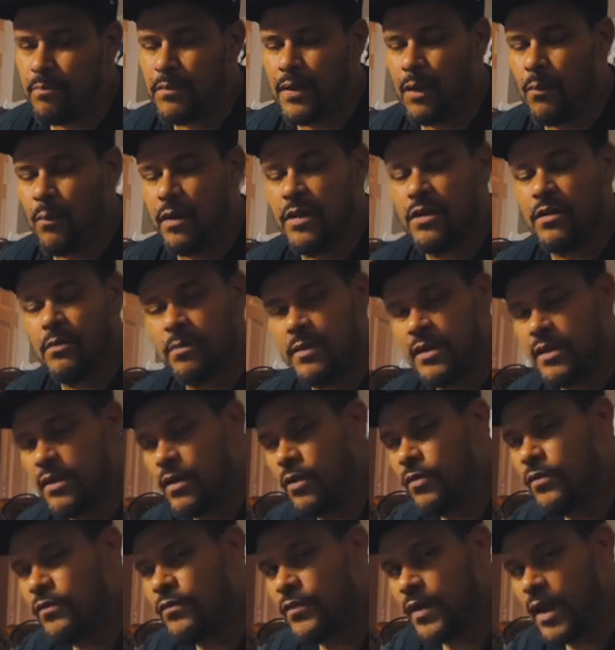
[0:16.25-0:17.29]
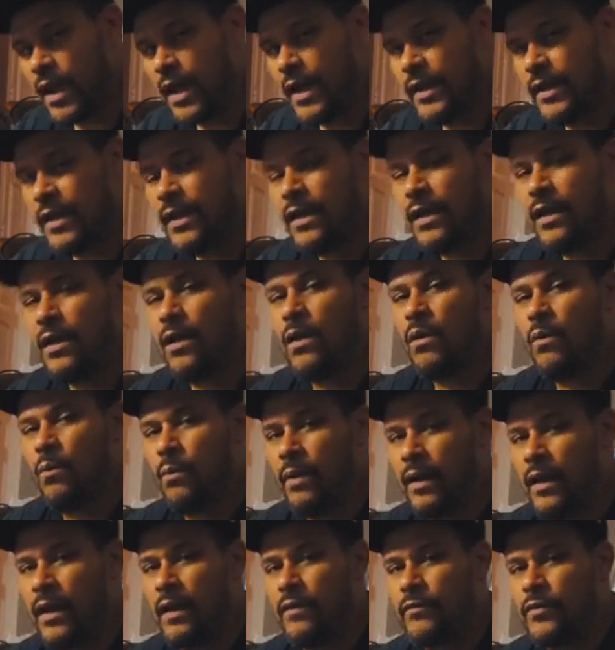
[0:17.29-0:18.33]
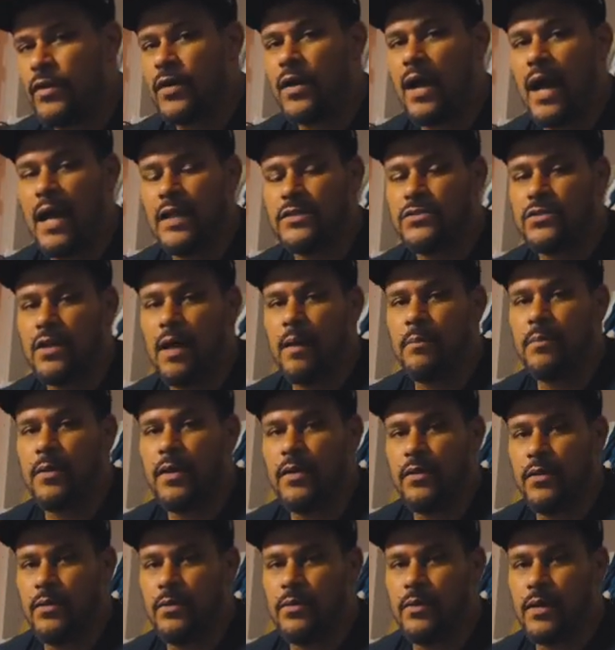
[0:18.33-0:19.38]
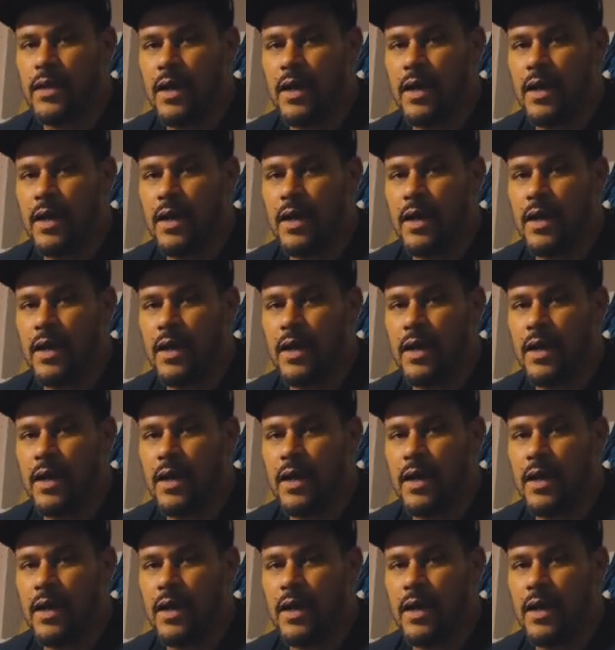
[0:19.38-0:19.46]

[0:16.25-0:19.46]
That way you can be notified whenever I drop new